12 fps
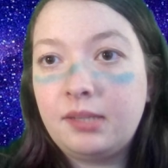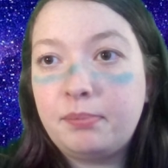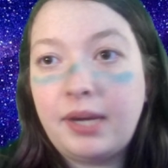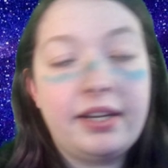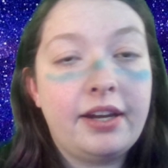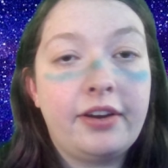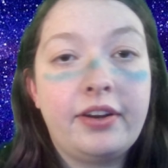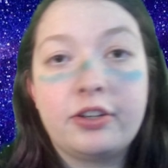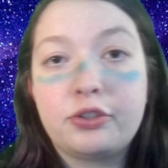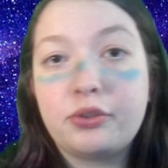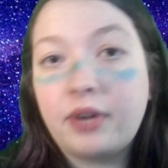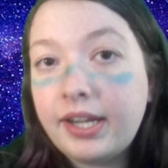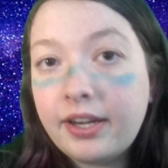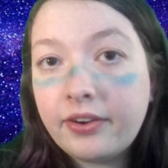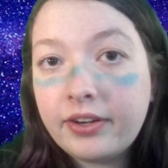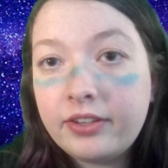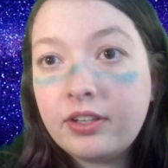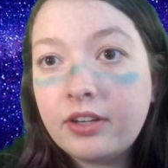binary or
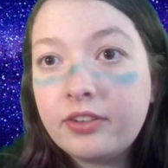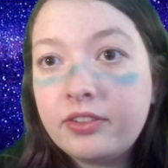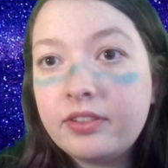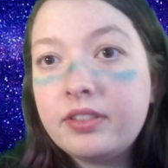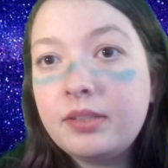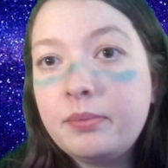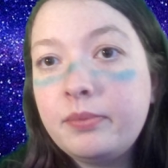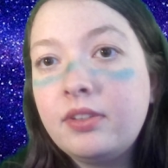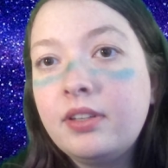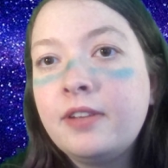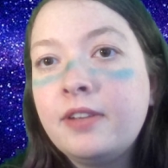trinary star systems,